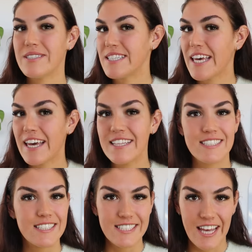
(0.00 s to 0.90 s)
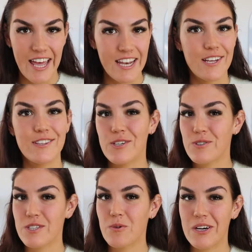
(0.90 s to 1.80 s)
C8, C10,
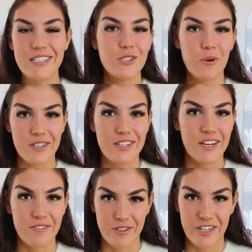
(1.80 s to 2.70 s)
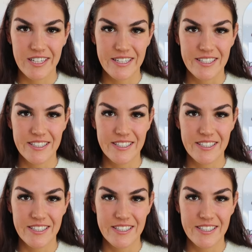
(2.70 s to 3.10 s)
those are the ones you want to look out for.